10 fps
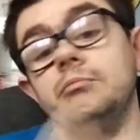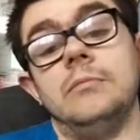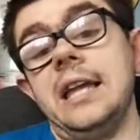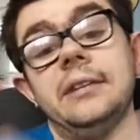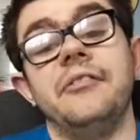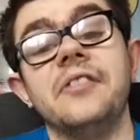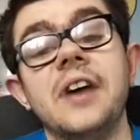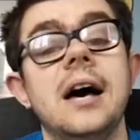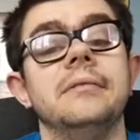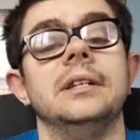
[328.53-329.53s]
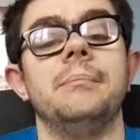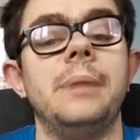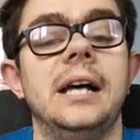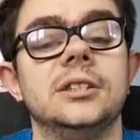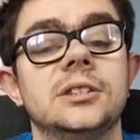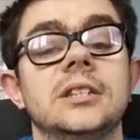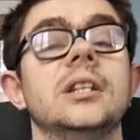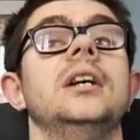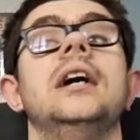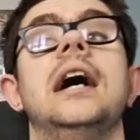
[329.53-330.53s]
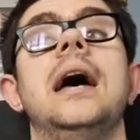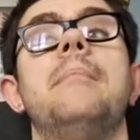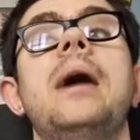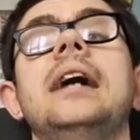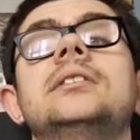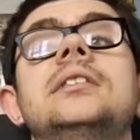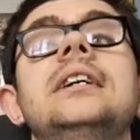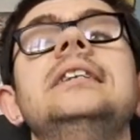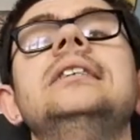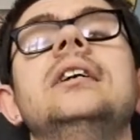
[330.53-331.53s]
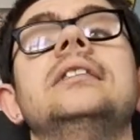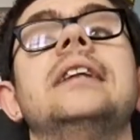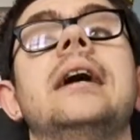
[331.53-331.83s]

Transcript: any further than past this passkey.